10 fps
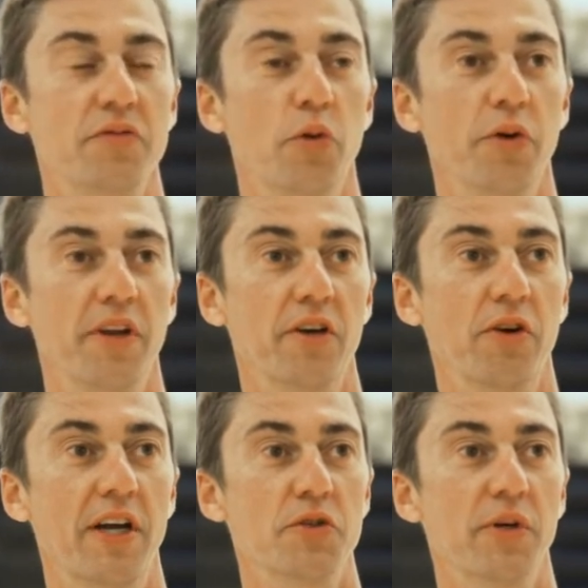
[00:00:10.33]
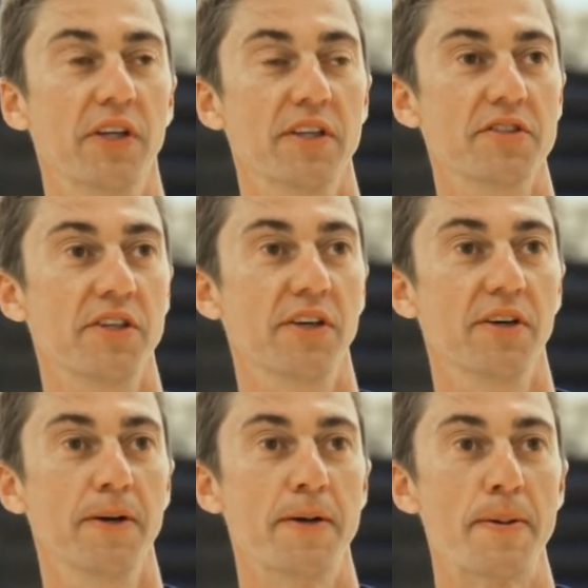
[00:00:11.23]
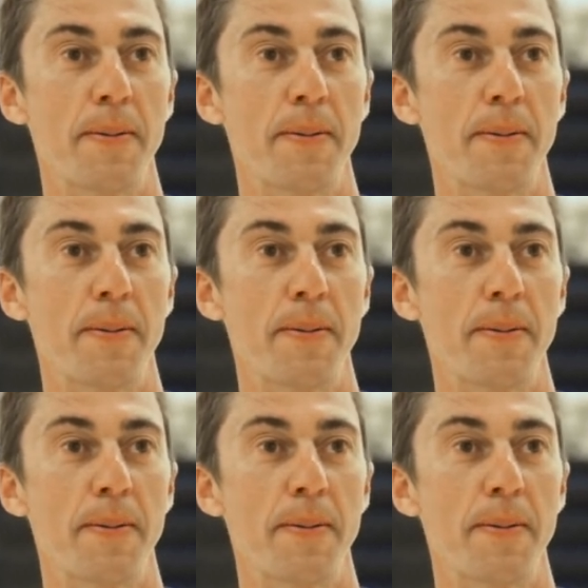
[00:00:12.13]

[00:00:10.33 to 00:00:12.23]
four that are graduating this year,